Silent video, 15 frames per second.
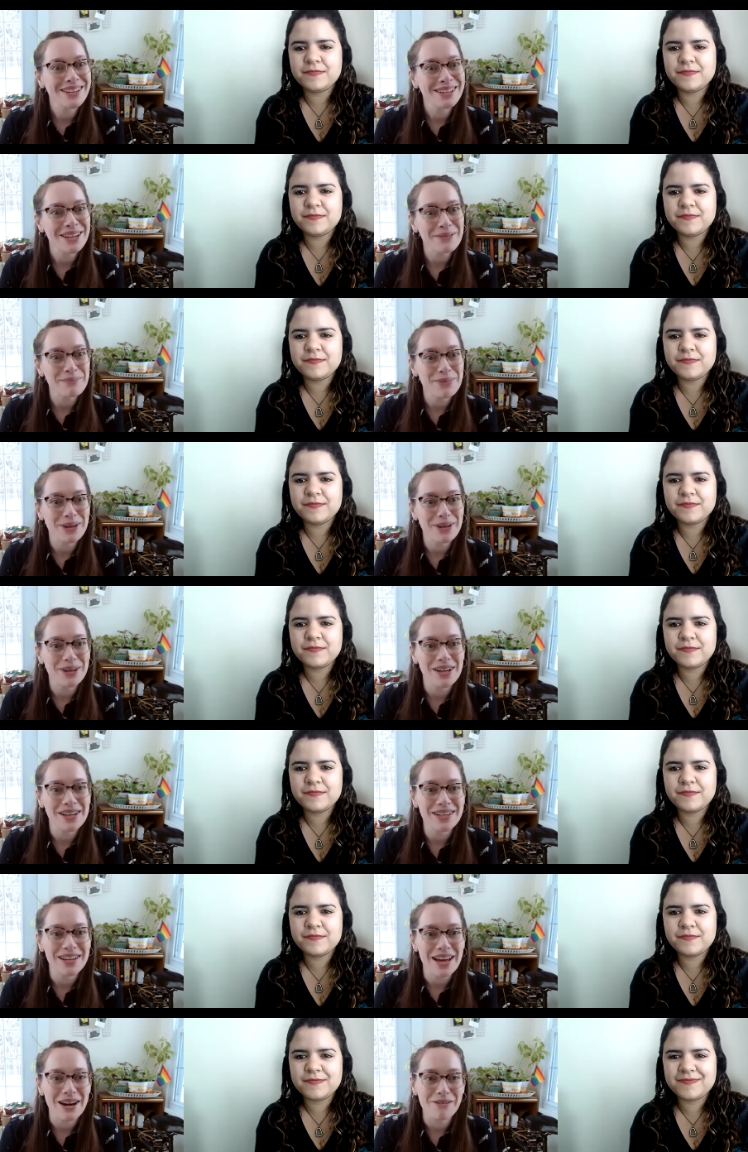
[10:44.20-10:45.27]
Speaker 1: number.
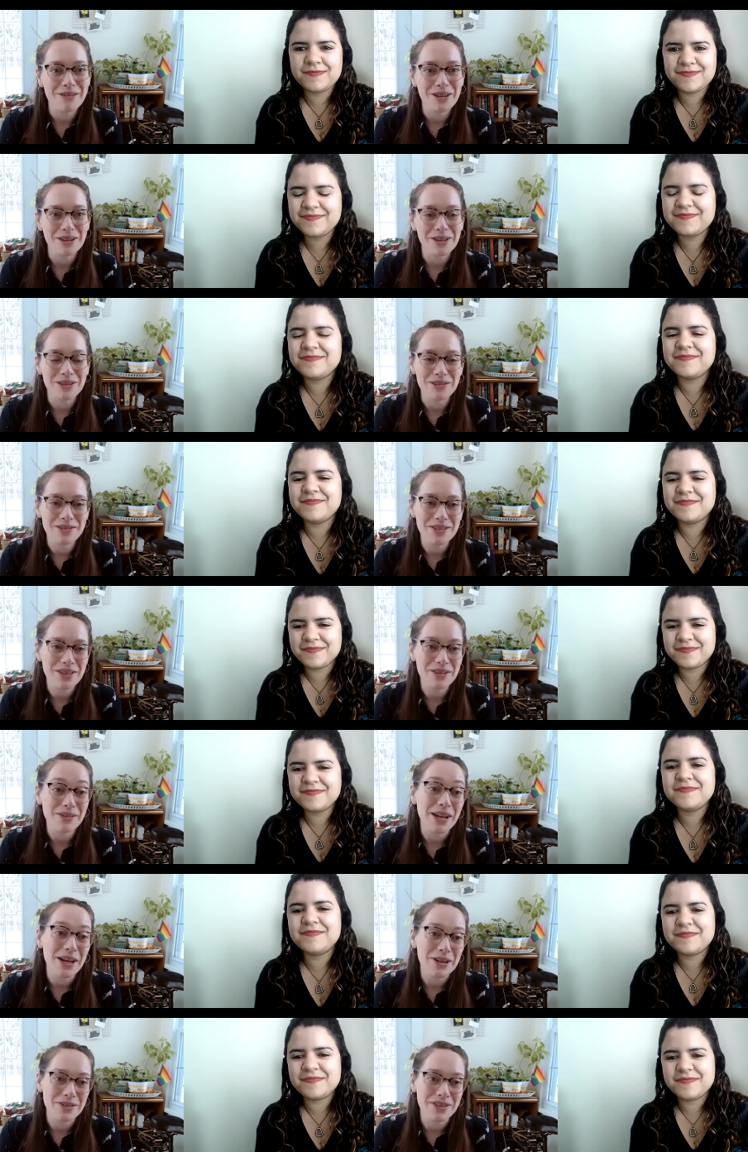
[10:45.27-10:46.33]
And now we're close to
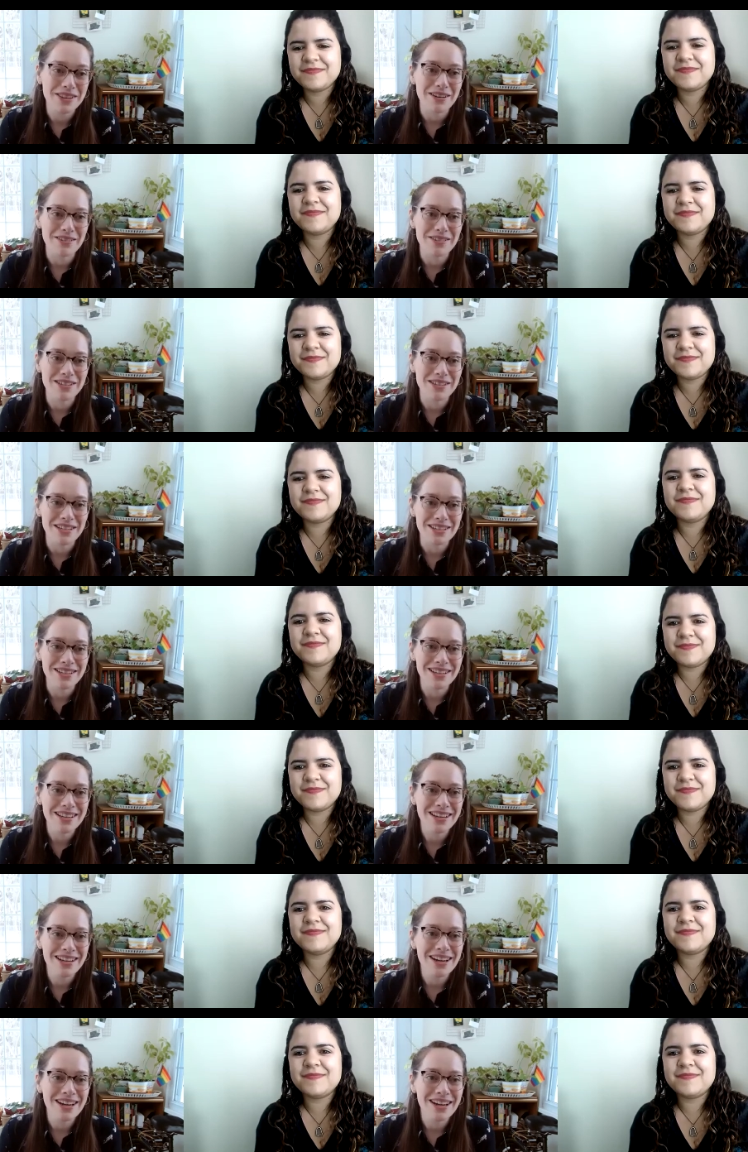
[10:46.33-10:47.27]
300,000.